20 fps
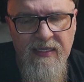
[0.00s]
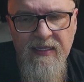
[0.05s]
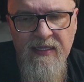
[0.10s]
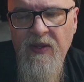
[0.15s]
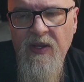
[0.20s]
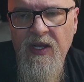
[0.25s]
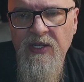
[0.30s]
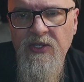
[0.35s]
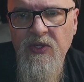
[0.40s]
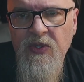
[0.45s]

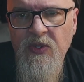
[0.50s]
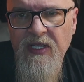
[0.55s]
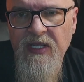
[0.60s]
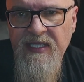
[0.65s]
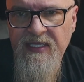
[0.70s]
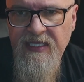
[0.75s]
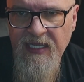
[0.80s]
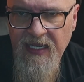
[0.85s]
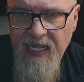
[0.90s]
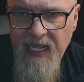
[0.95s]

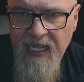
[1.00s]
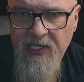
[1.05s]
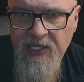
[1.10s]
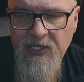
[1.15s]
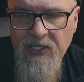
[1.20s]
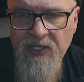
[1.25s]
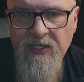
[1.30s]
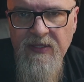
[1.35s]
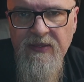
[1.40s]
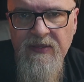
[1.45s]
dualistic
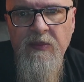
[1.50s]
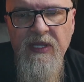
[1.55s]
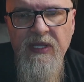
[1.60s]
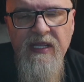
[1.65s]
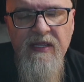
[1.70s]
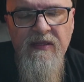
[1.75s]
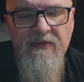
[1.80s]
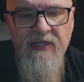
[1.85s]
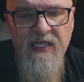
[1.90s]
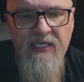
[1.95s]
nature,
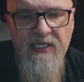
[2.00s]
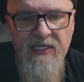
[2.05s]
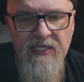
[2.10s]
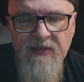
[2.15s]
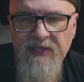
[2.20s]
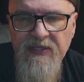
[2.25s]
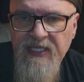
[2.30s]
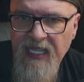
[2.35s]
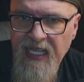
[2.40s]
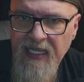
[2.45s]
invention of
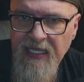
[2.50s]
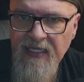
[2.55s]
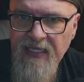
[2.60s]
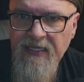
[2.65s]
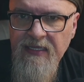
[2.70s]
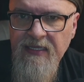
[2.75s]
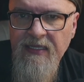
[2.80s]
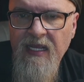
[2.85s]
Satan.